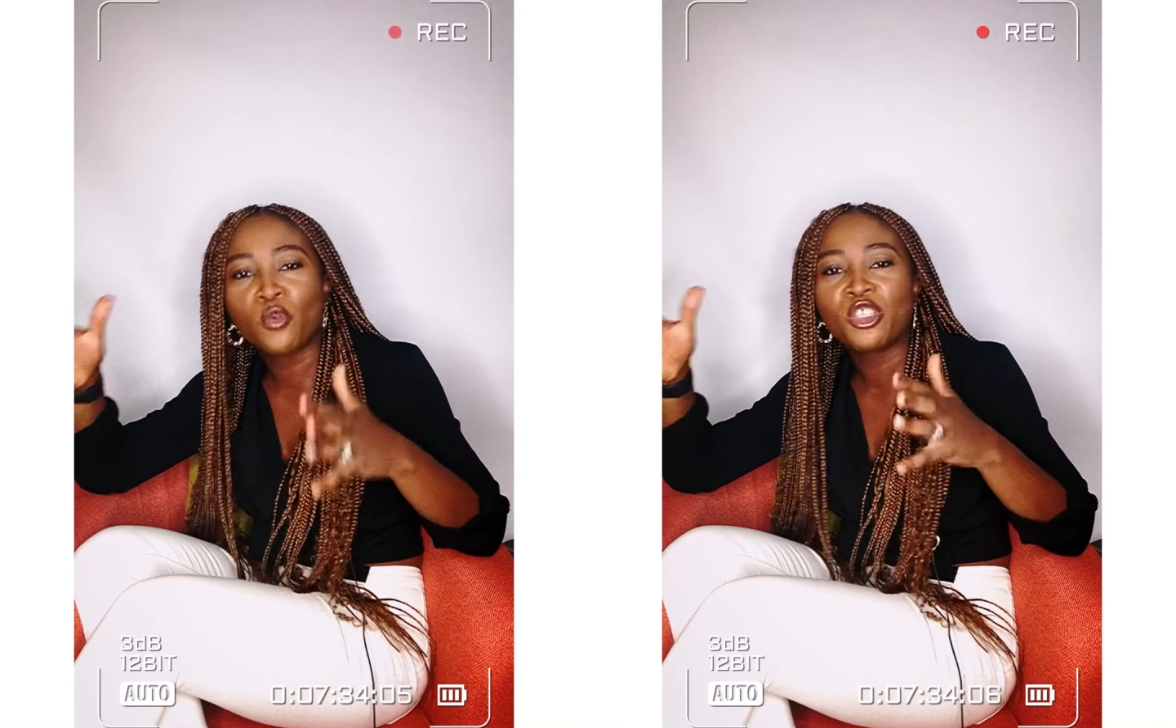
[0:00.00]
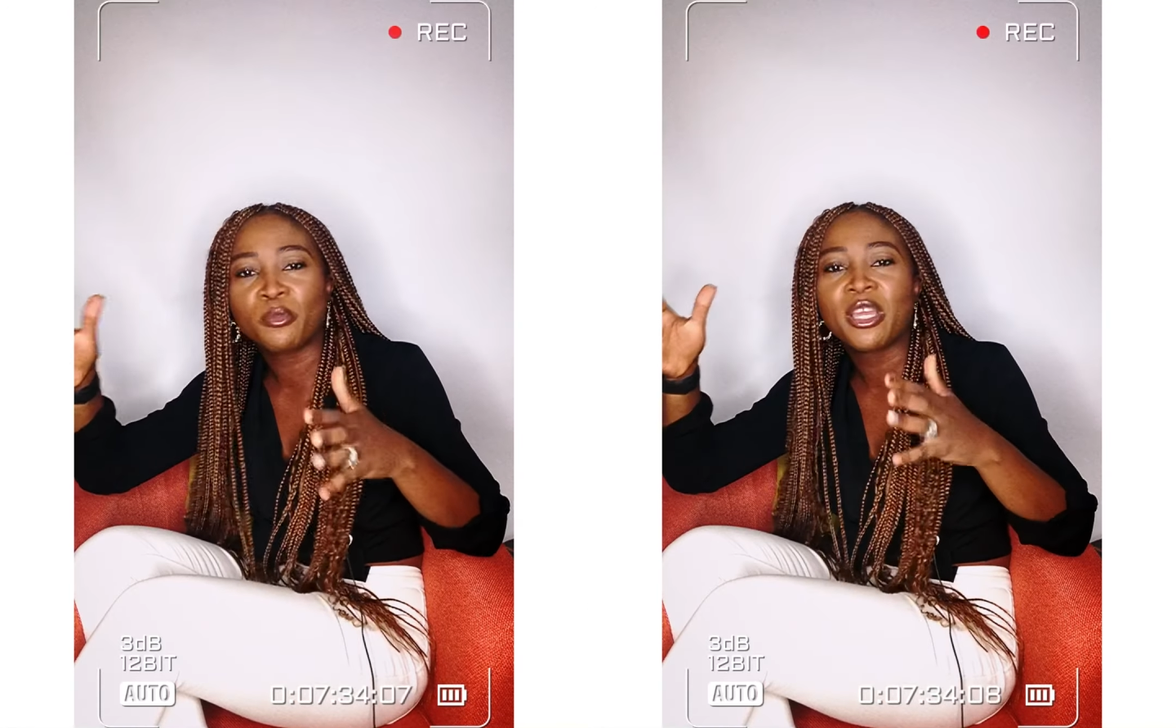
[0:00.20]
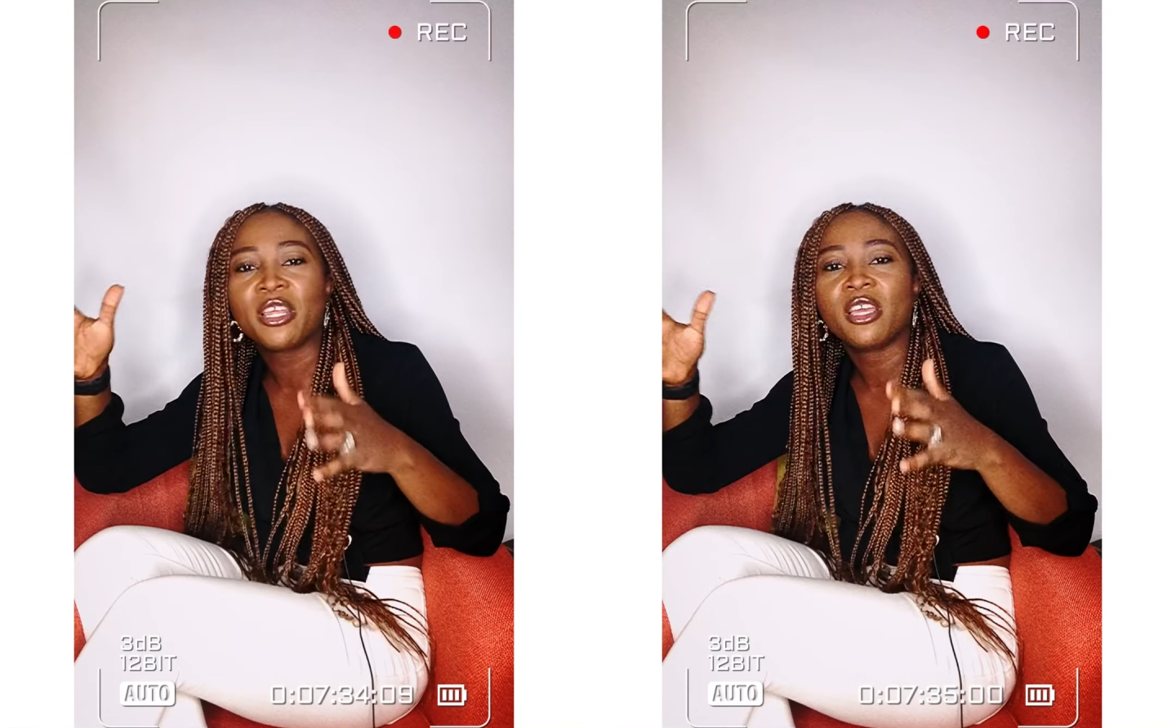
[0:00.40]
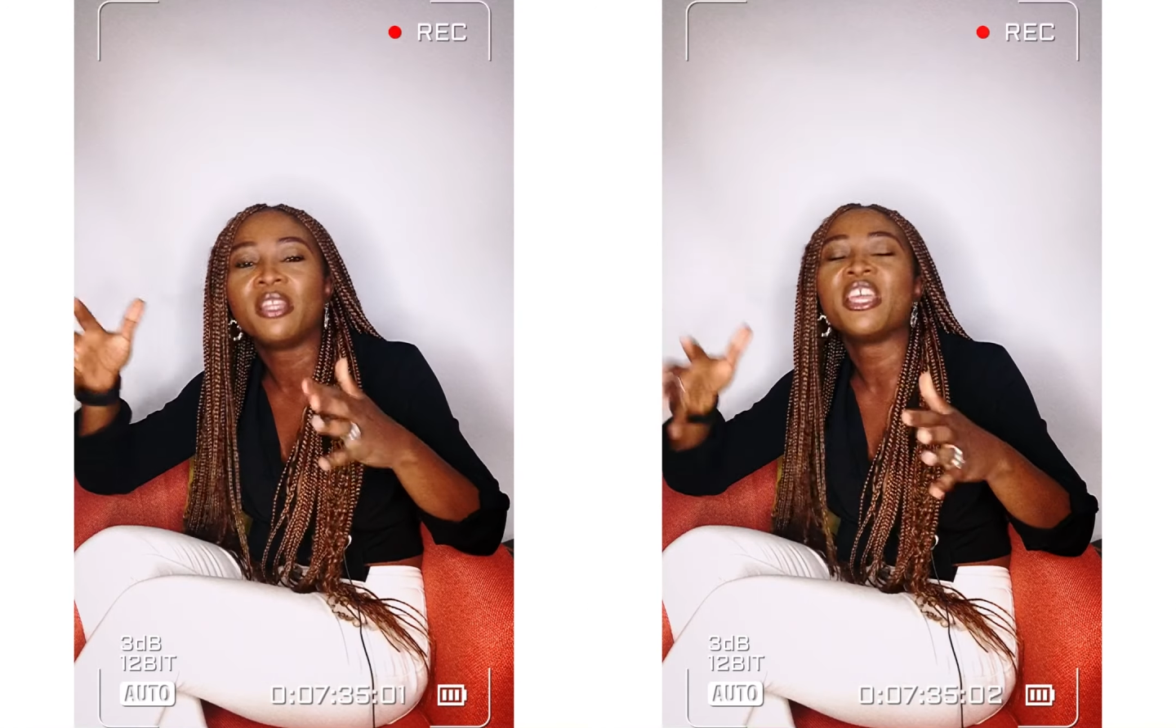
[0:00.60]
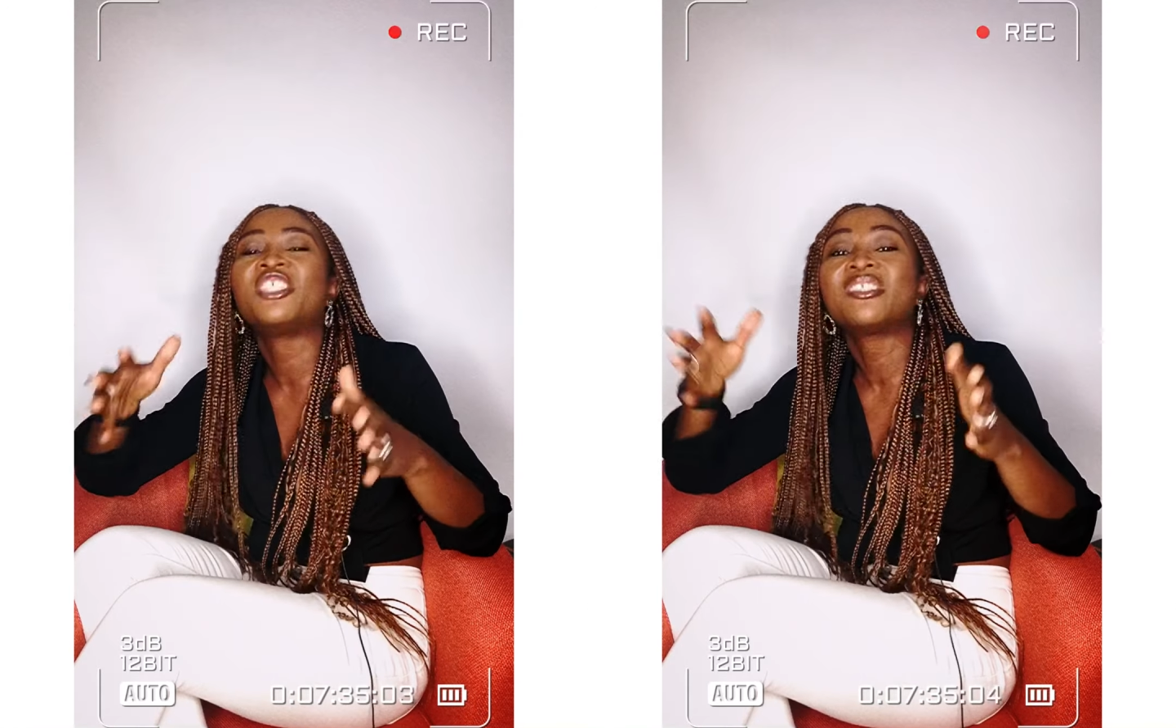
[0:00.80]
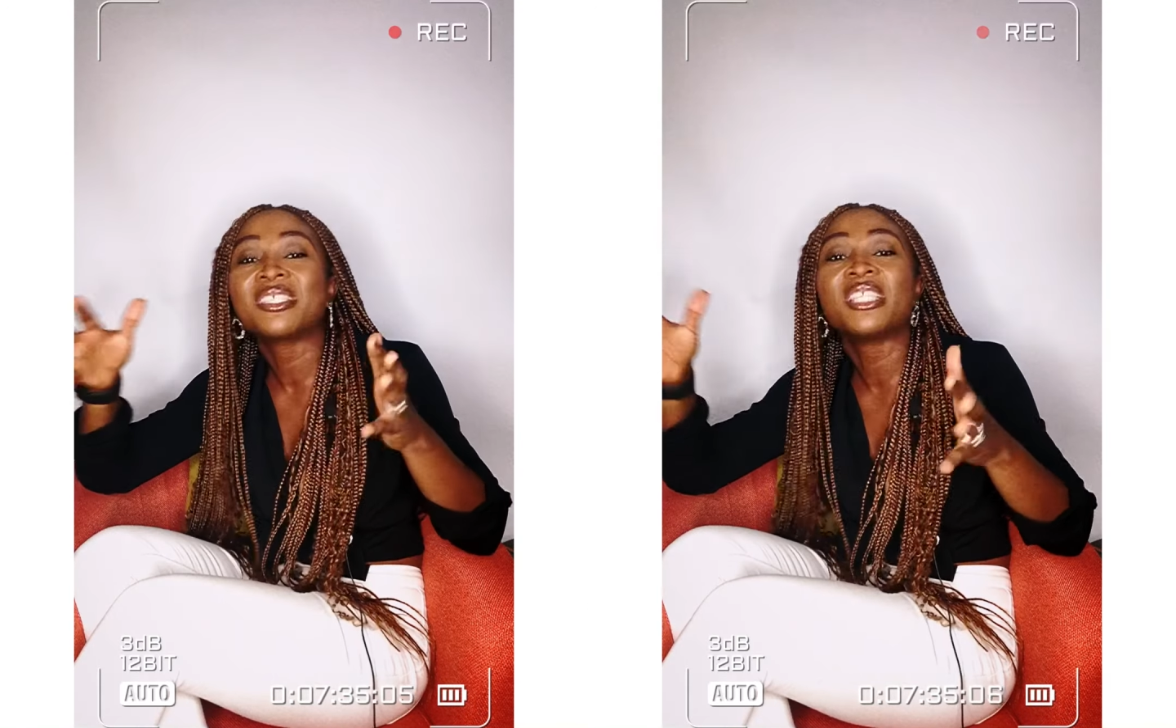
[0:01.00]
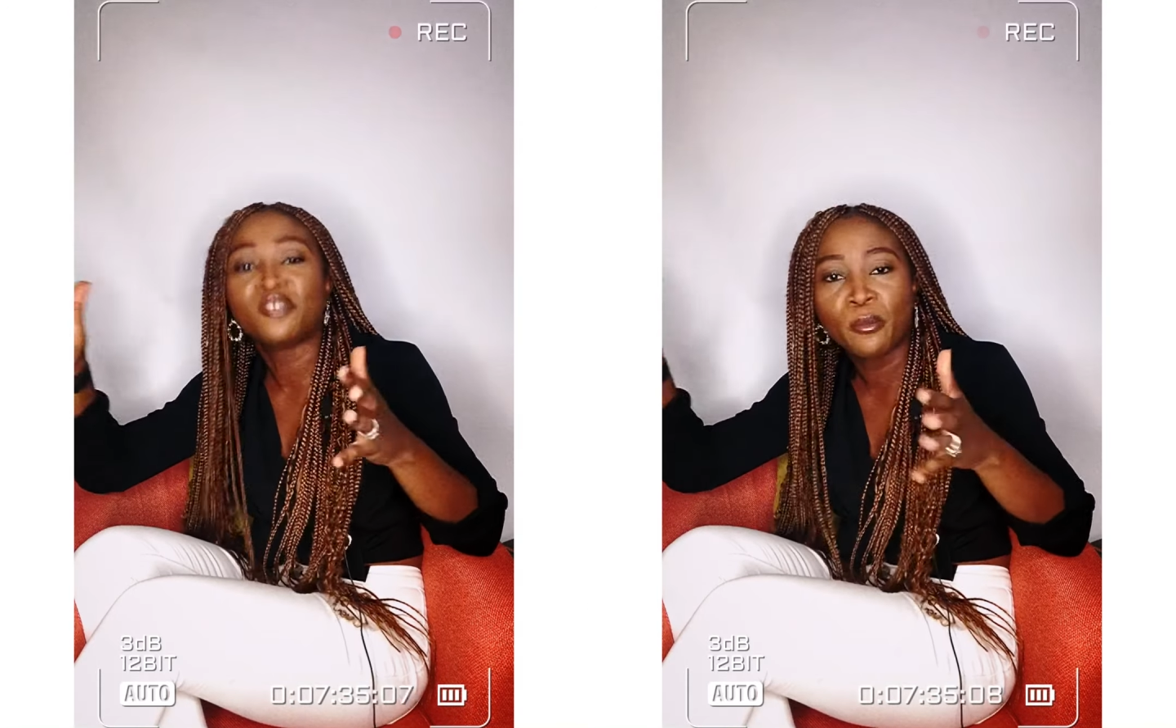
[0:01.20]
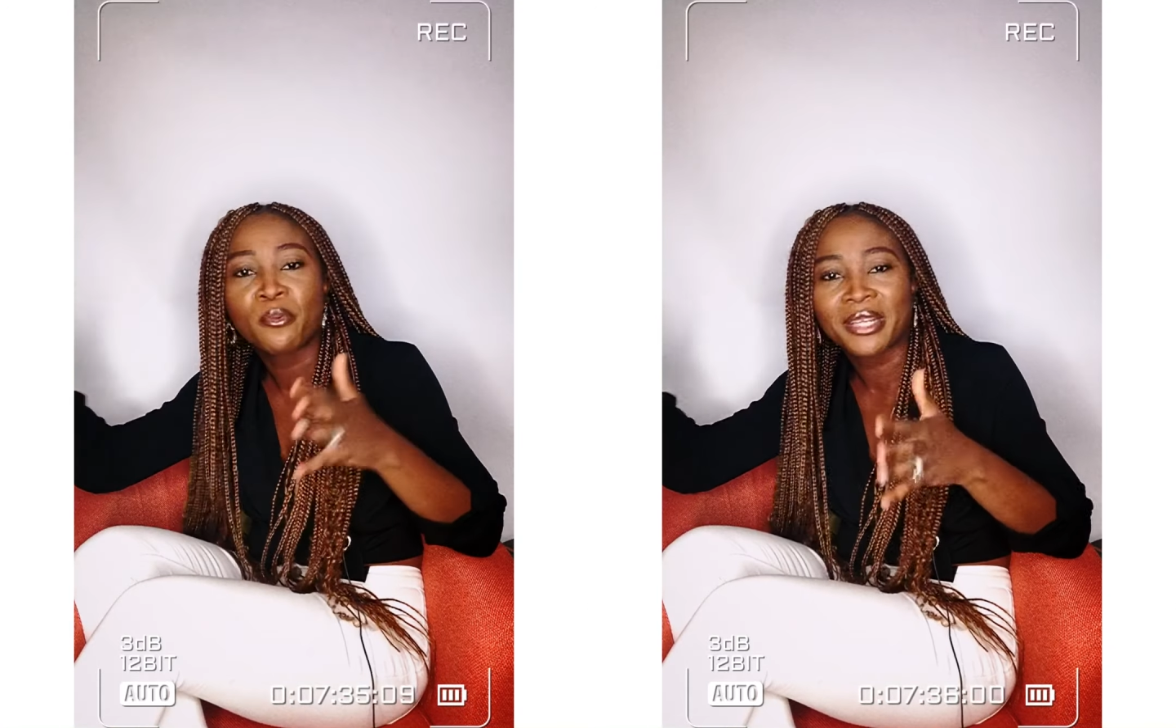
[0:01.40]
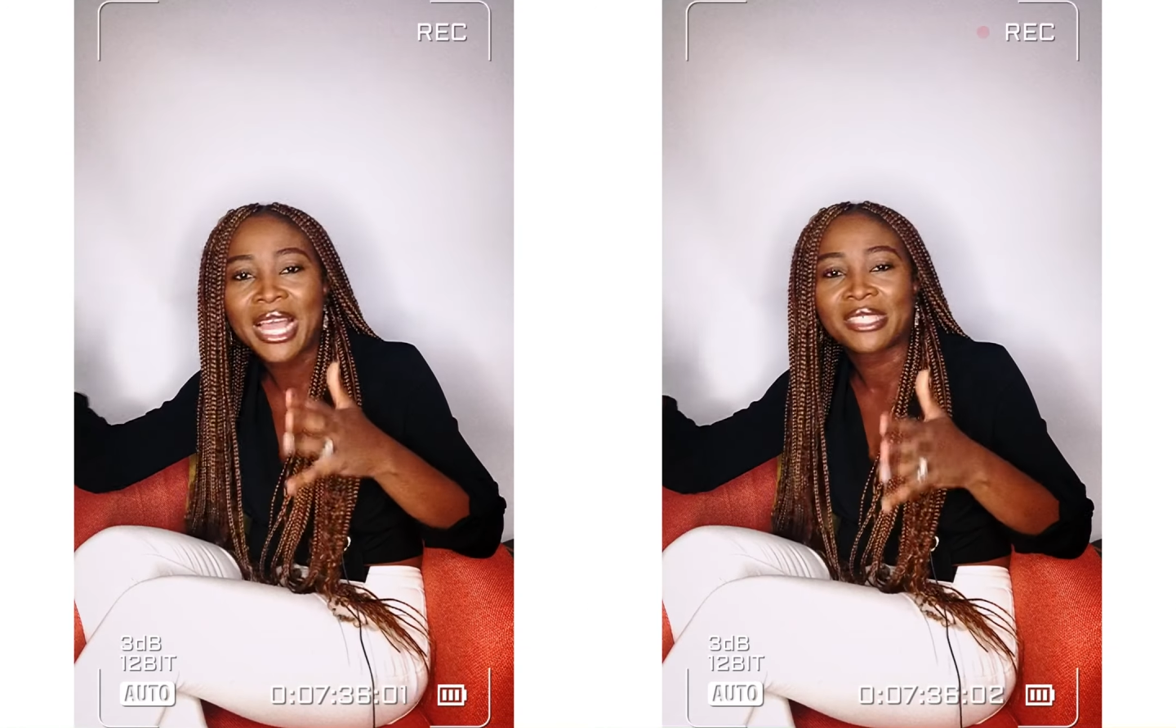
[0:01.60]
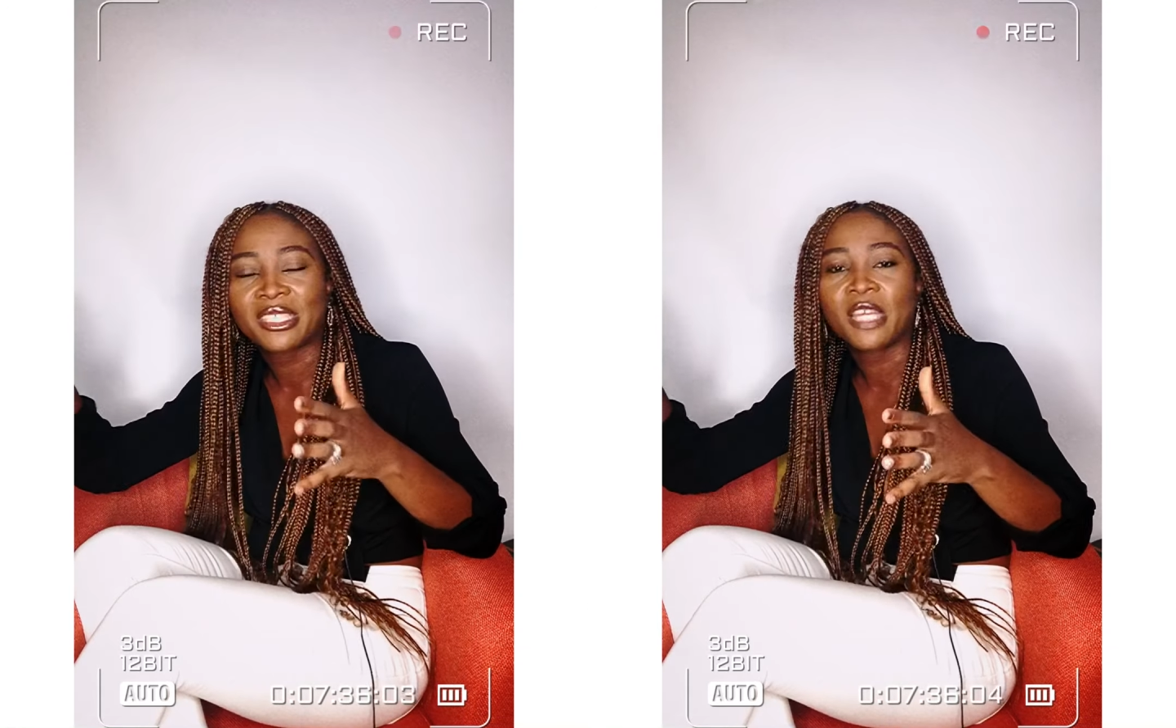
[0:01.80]
to be a successful
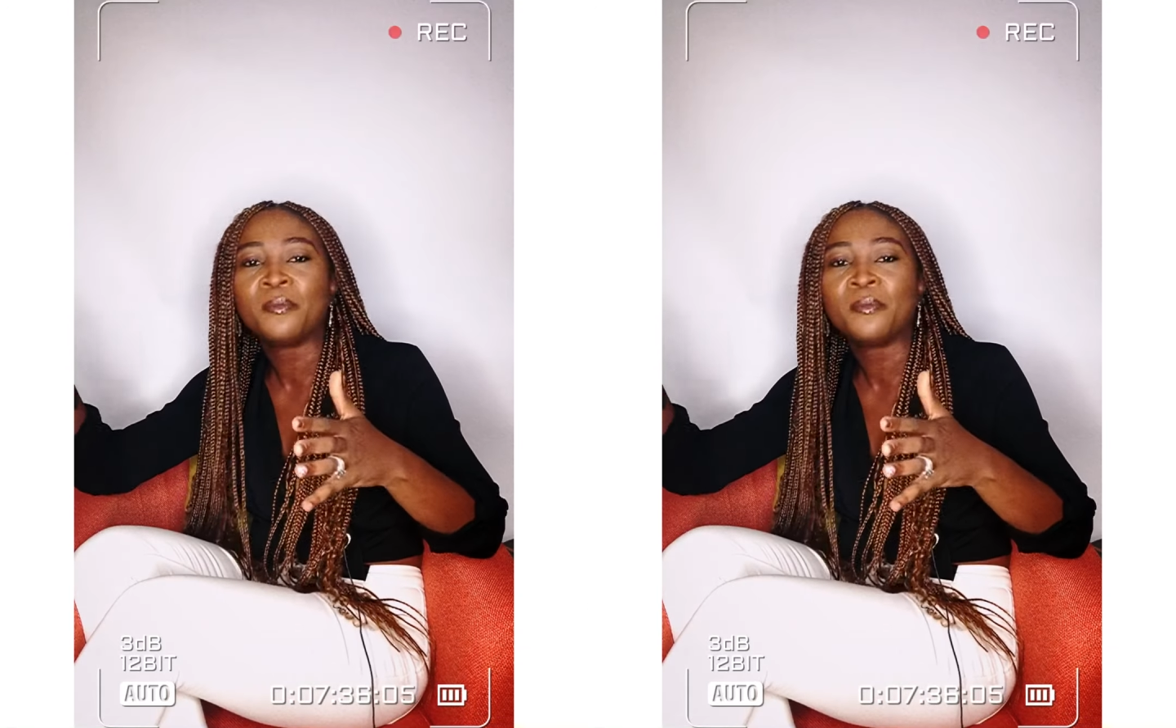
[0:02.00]
broadcaster.